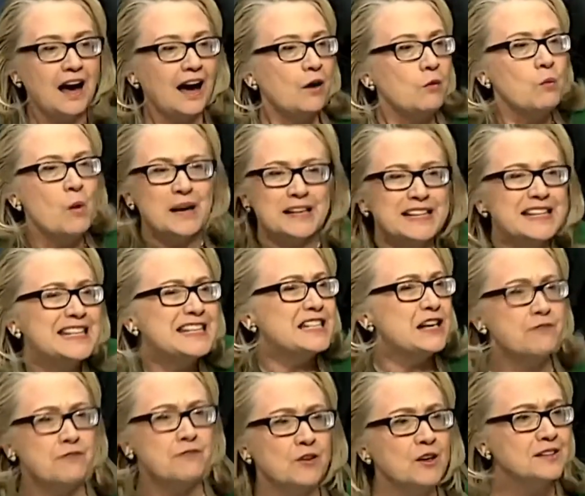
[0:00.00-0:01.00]
what
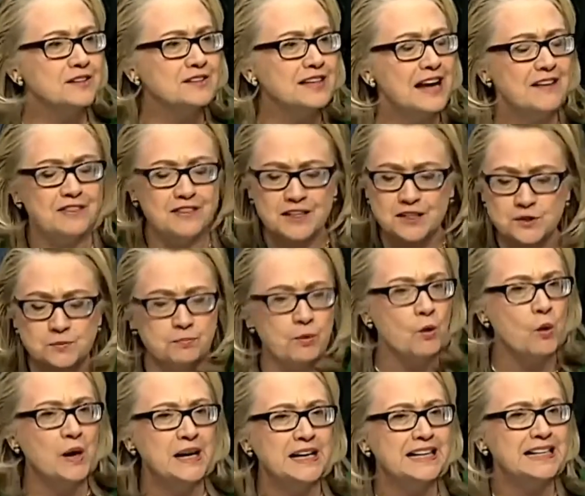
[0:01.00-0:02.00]
difference at this
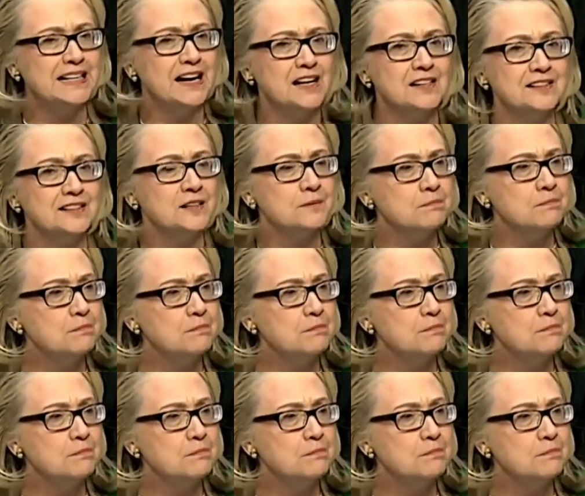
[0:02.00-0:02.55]
point does it